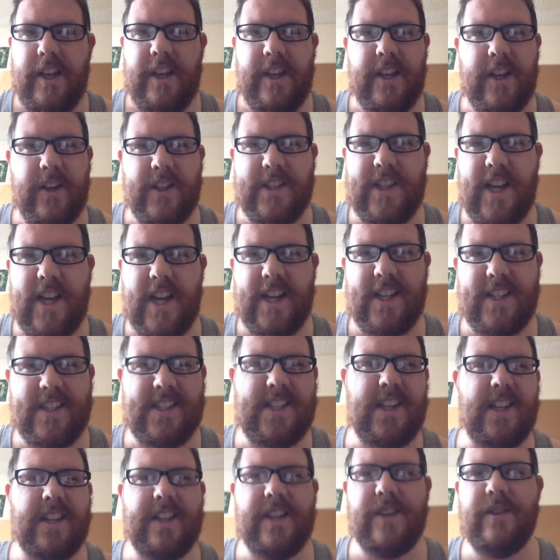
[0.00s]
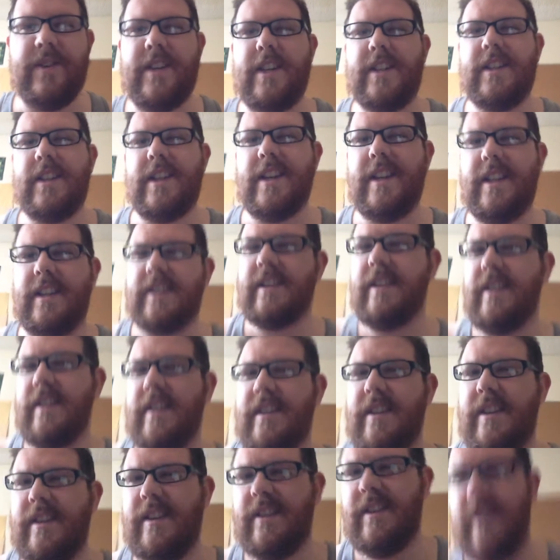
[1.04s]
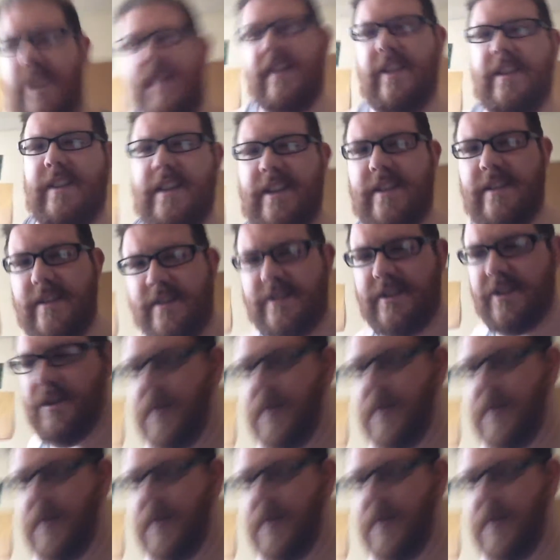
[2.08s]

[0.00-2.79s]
It's kind of silly when, like, in these